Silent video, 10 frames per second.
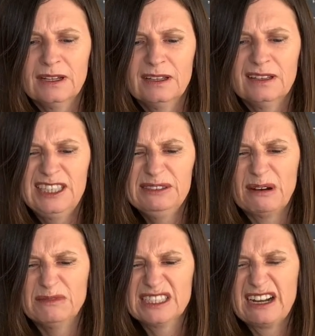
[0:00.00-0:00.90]
This one
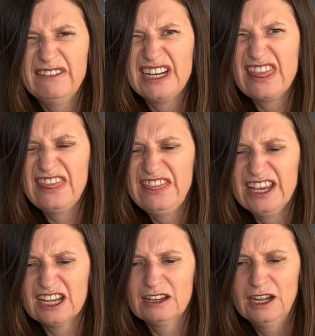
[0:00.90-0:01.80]
was covered in
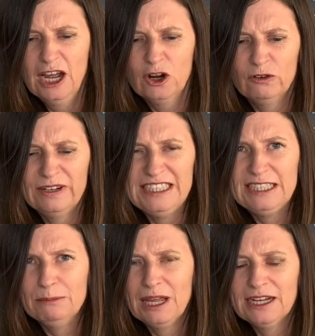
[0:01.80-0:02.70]
thick, greasy
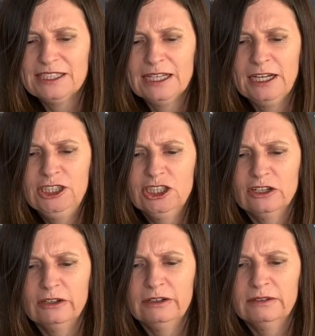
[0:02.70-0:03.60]
black sludge,
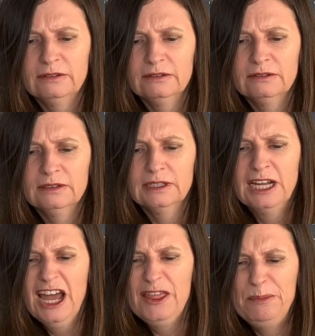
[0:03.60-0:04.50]
though.
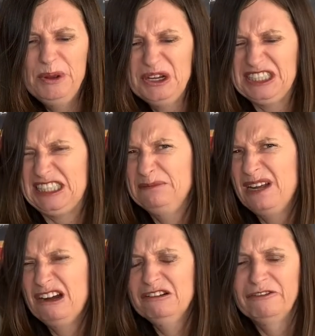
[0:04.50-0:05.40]
The bird
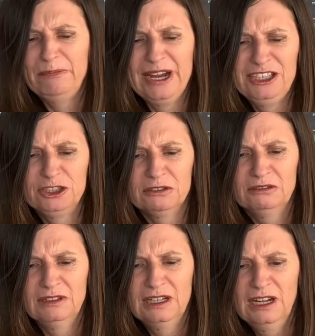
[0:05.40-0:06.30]
smelled of petrol,
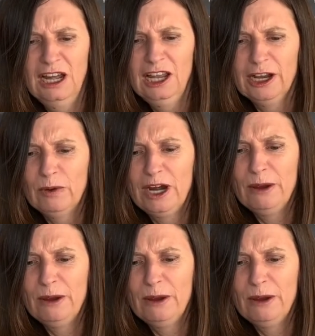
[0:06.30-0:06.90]
like when her